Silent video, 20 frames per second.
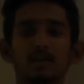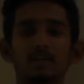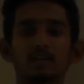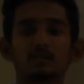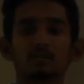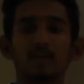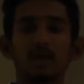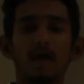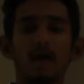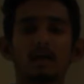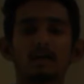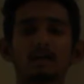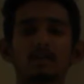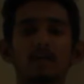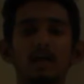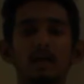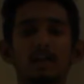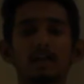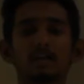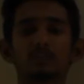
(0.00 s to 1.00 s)
expanded
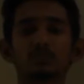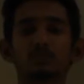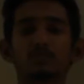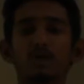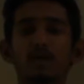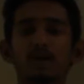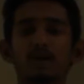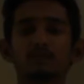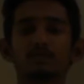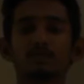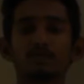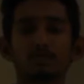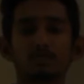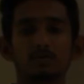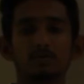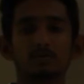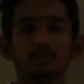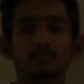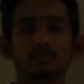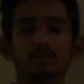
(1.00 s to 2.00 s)
and explained from
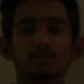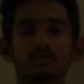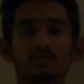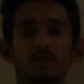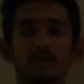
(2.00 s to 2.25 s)
the business